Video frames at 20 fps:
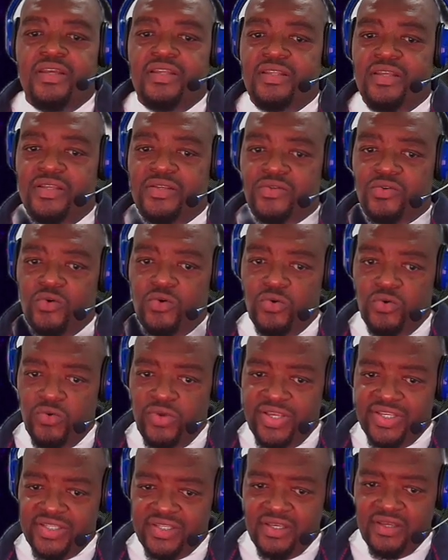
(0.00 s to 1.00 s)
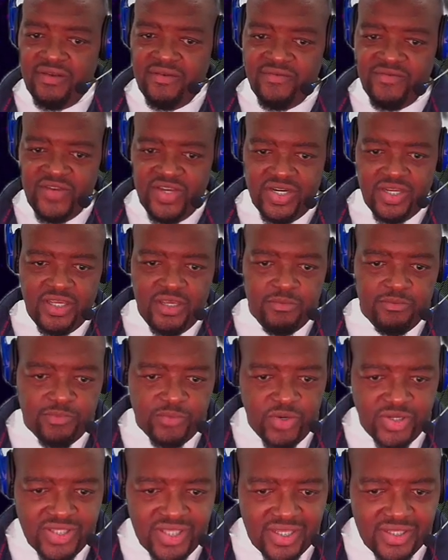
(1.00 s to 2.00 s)
It is always very
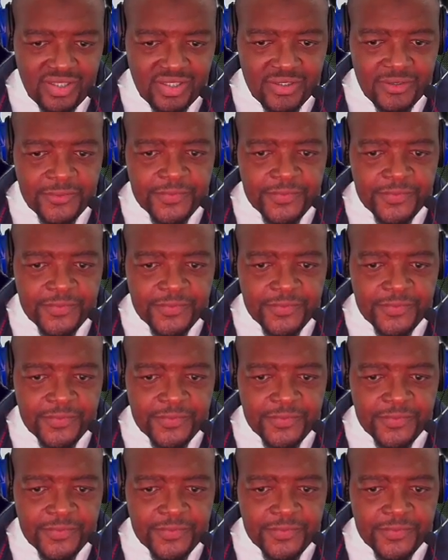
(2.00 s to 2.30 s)
important.